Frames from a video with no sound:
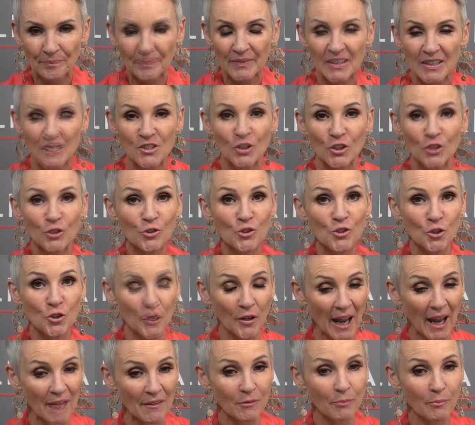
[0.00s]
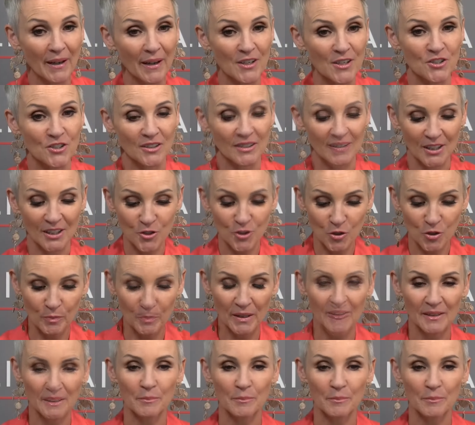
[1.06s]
So you should have a budget, and it should be in a